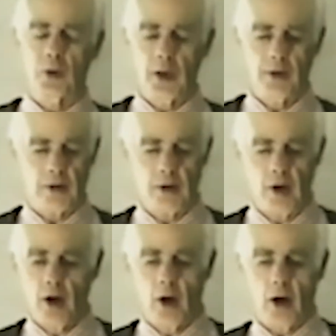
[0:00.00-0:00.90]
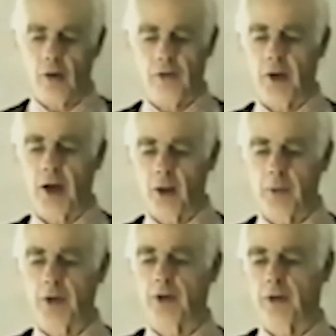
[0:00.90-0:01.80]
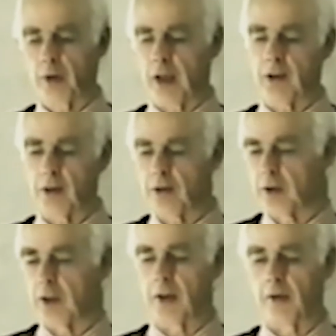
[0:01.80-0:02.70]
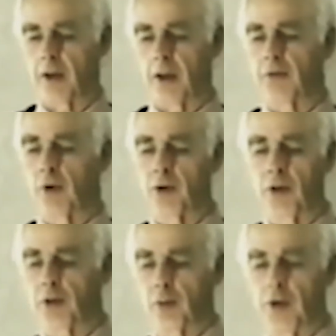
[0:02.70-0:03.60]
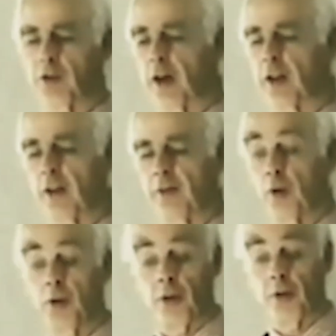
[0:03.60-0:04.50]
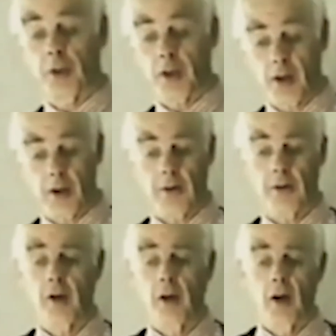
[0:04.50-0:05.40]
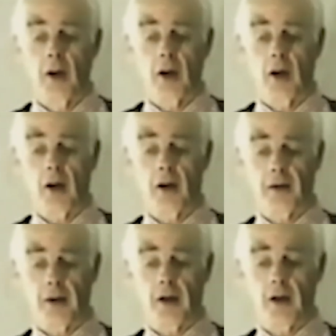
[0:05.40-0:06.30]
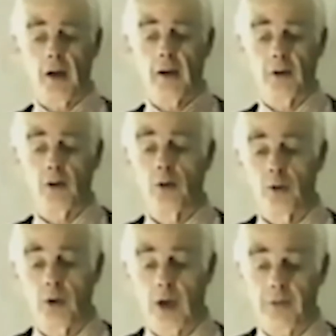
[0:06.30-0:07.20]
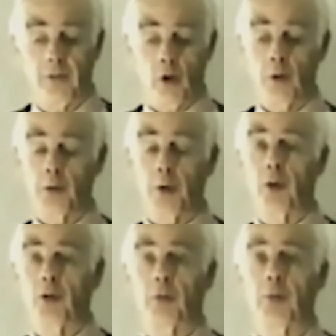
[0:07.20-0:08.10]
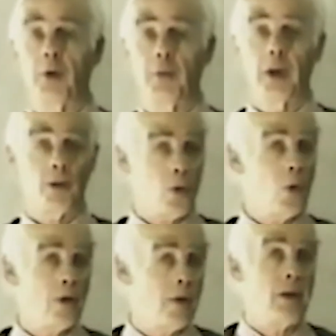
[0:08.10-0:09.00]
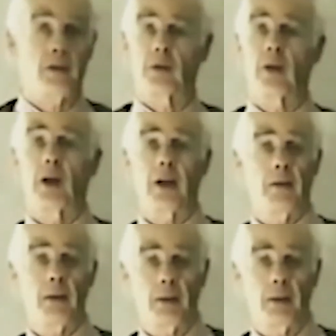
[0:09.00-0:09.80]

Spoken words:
mutation of elements, that is the forces from the sun, the forces from the earth, into life forms, because it permeates all of us, and